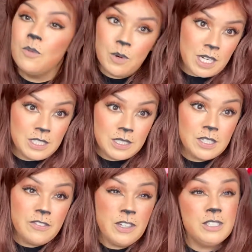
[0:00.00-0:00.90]
Would I do it
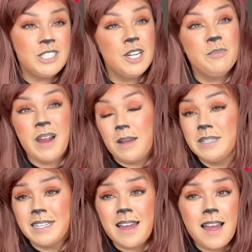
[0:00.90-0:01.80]
in the future?
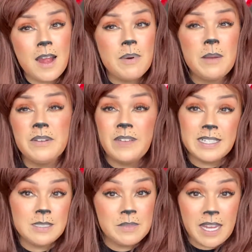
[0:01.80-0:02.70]
Probably not. I'll probably
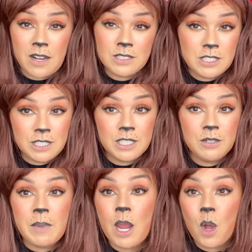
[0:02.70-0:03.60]
find something else to
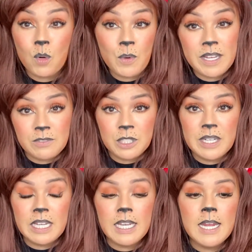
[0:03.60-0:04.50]
do, my own way of
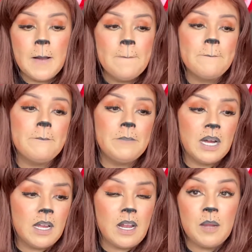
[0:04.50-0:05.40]
doing it.
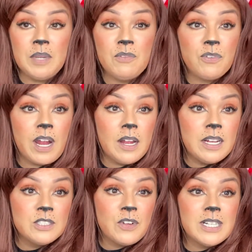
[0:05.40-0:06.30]
But I mean, for
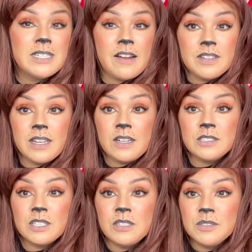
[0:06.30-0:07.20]
as far as everything
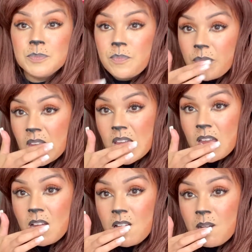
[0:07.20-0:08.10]
else goes,
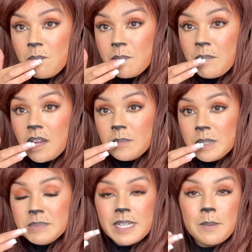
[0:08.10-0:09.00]
oh, my bottom
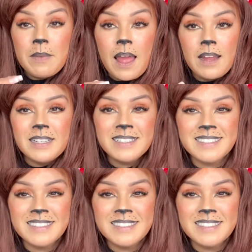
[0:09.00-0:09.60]
lip's getting black.